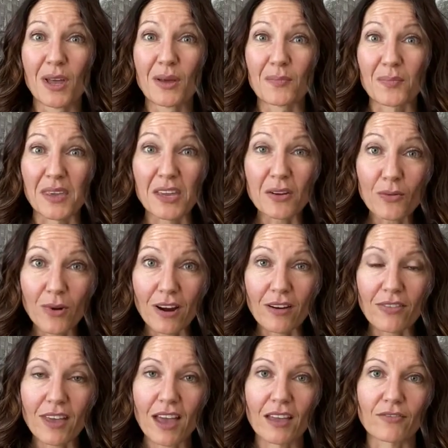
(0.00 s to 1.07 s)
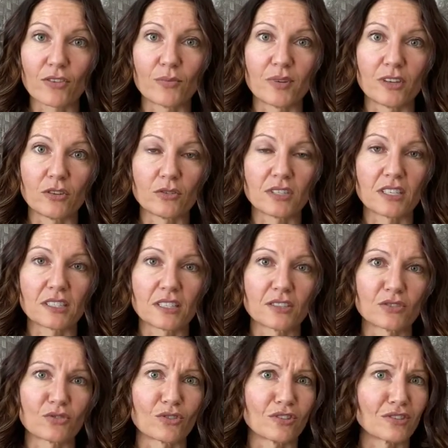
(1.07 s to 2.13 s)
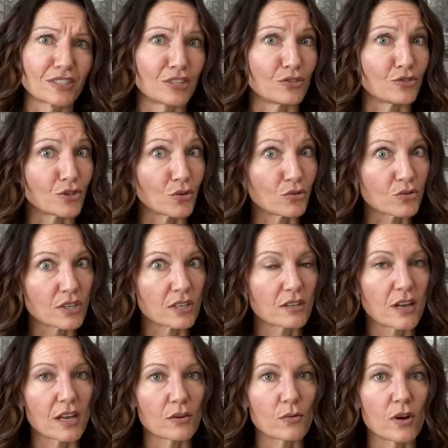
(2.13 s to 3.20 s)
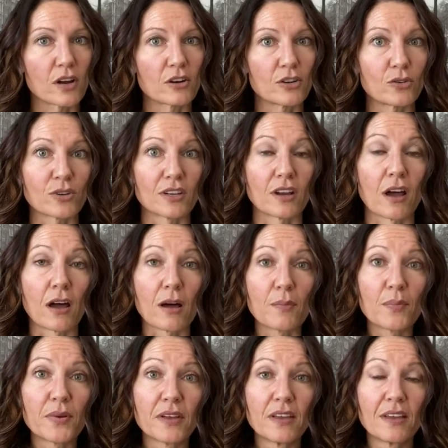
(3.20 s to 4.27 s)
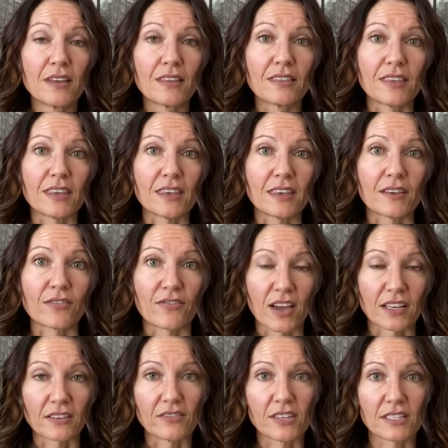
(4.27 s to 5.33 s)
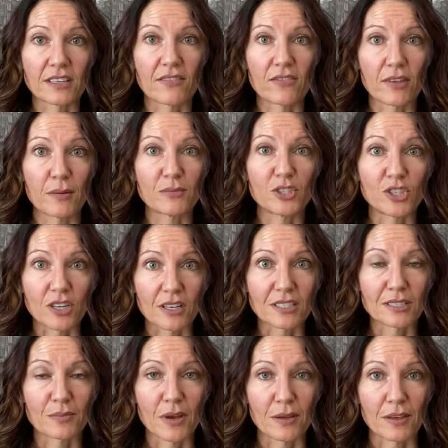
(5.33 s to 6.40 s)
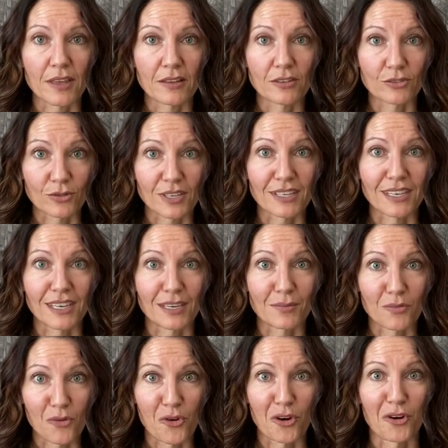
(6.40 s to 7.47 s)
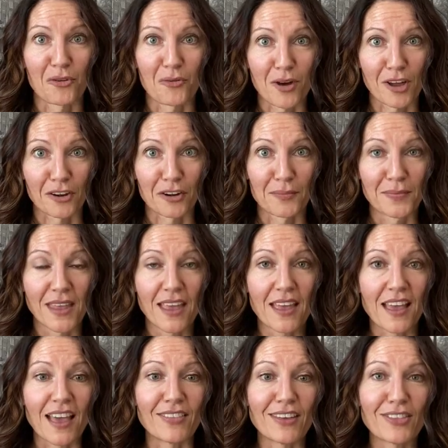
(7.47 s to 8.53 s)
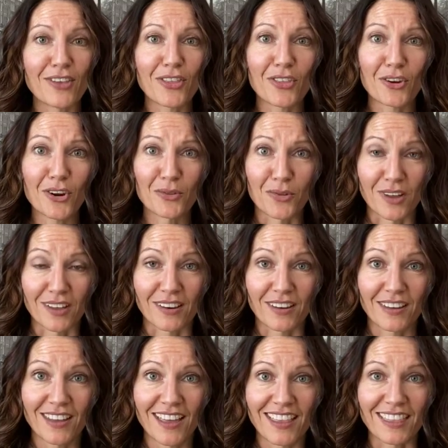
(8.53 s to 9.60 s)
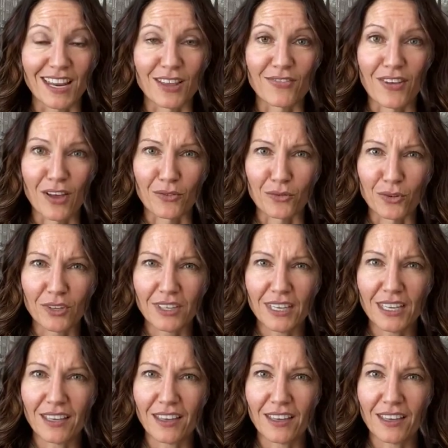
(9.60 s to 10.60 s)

be aware of that. If you've been using essential oils and you don't drink a lot of water, you can up the effectiveness of them just by drinking more water. And then the third one that I found really